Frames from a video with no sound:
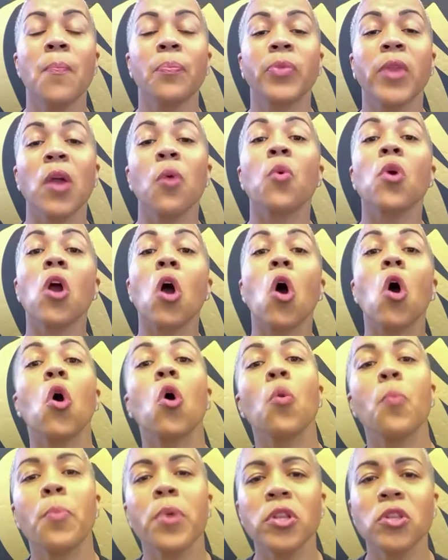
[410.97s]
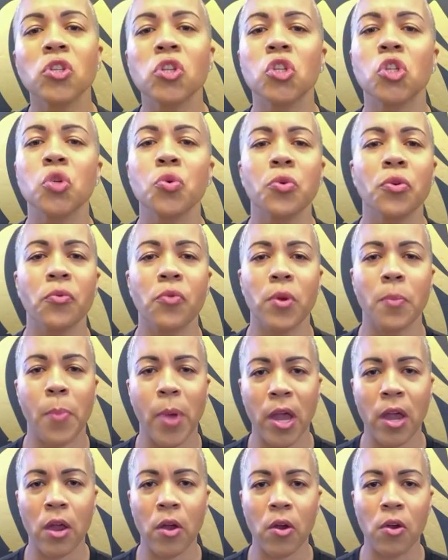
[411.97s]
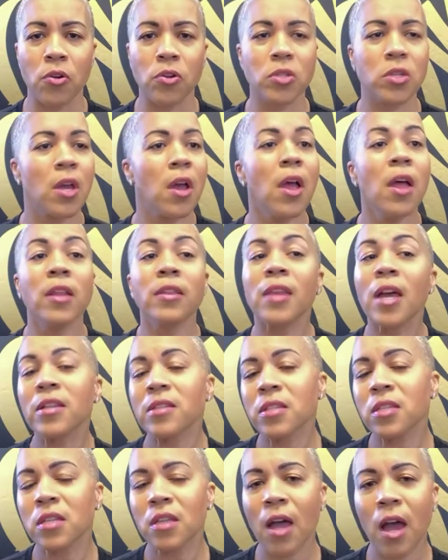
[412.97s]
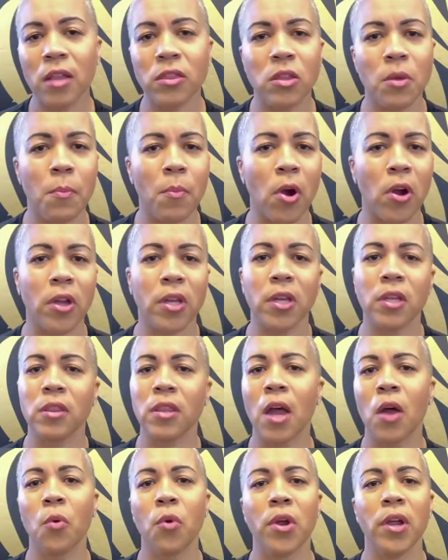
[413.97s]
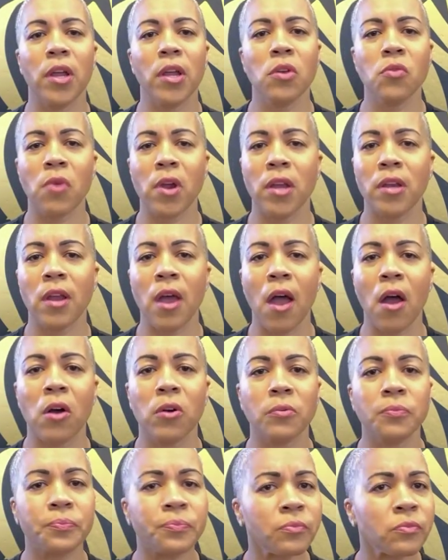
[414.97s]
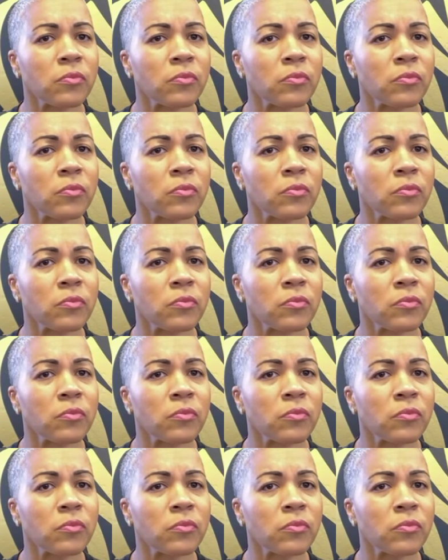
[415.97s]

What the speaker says: They were open to doing repairs. That's not the market that we're in right now.